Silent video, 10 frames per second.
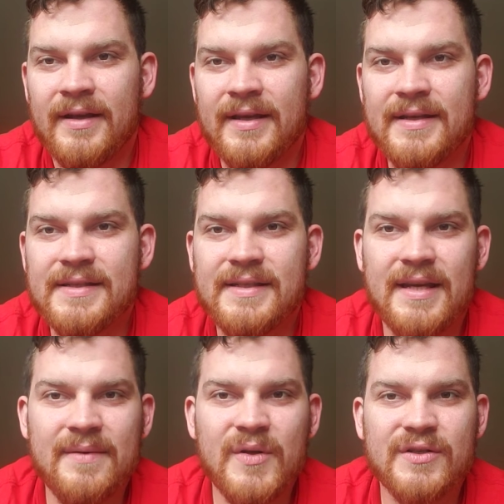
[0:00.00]
He is
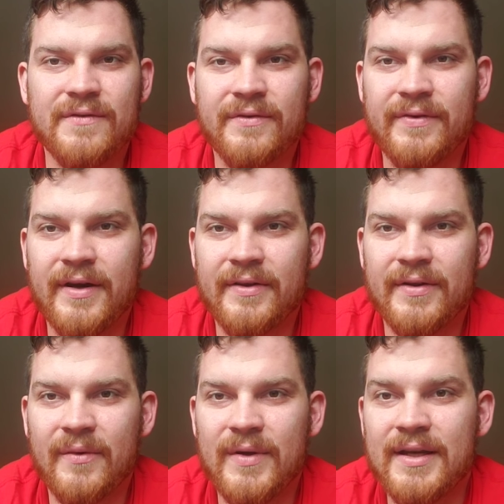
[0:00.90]
the image of the Father,
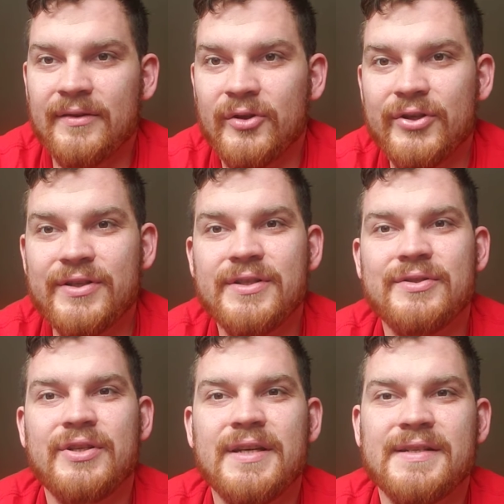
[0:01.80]
that we can look to
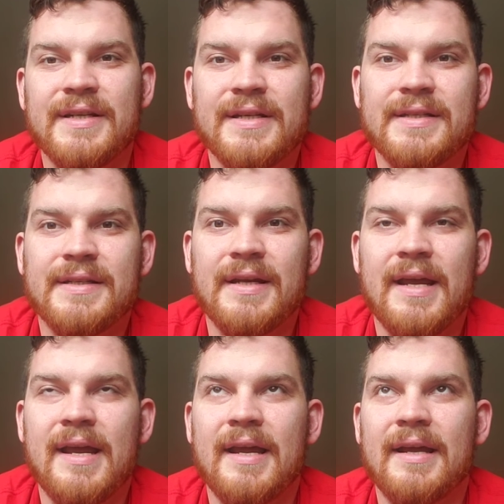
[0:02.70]
Jesus
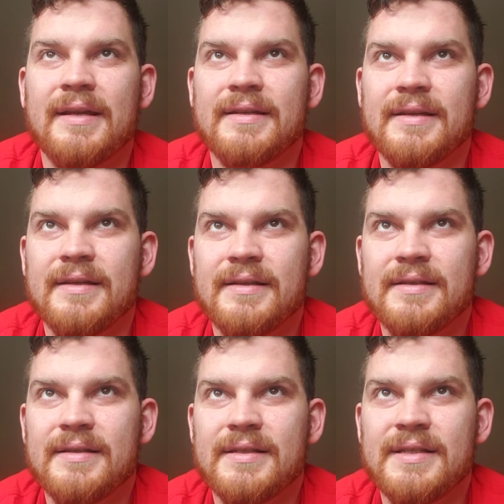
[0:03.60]
and
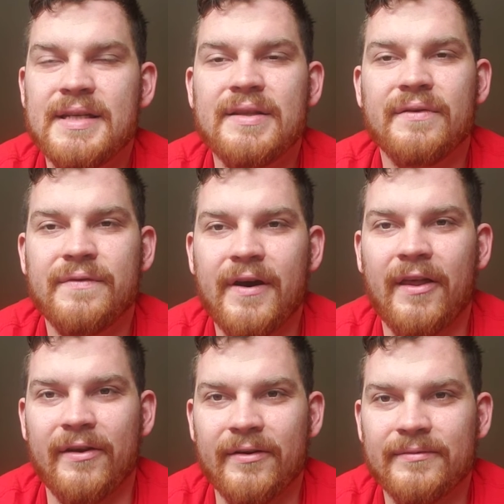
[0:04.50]
see the
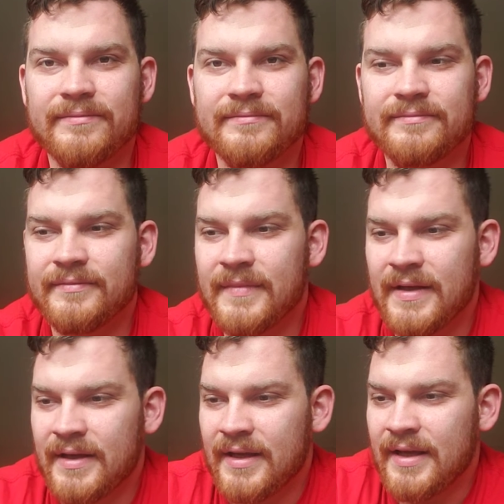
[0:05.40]
Father.
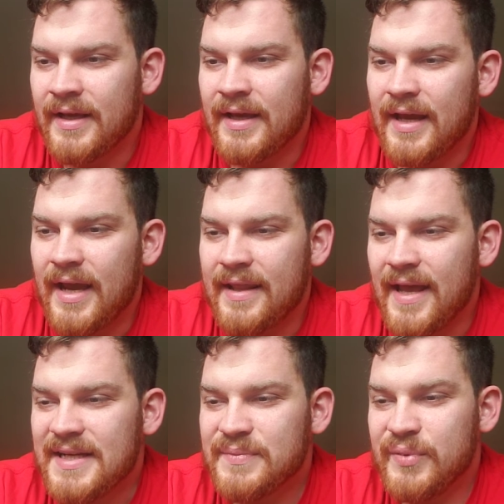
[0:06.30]
And
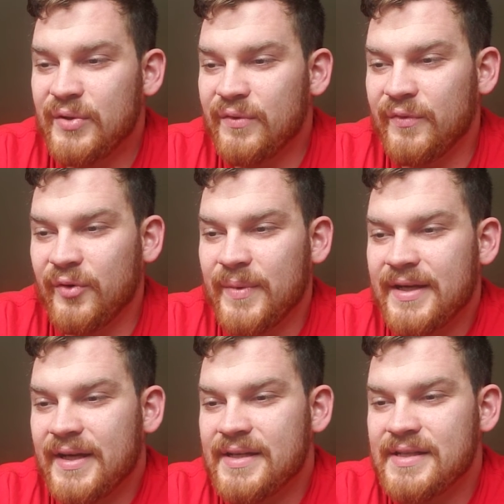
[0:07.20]
that's beautiful,
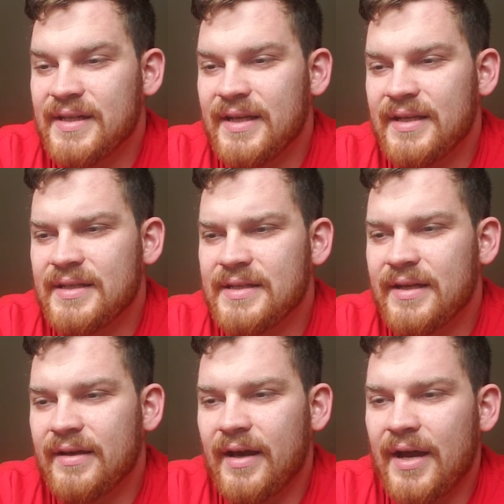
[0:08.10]
because
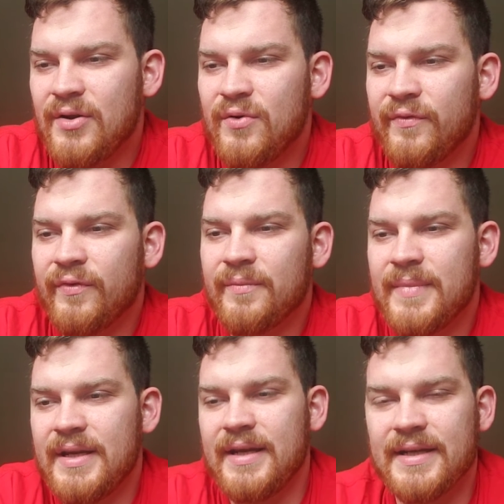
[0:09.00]
I know for
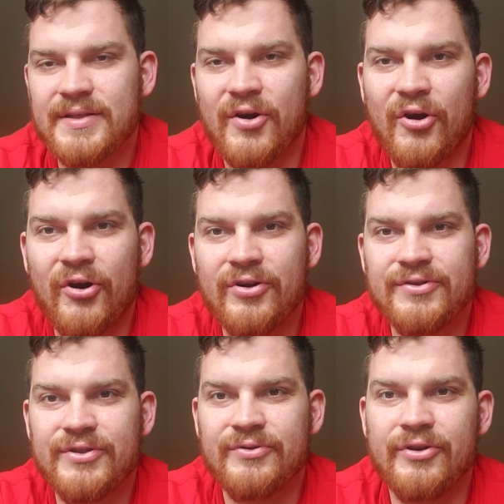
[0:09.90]
me, it's
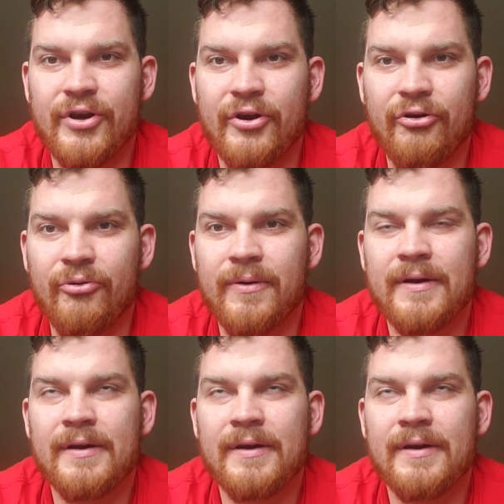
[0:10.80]
hard to know.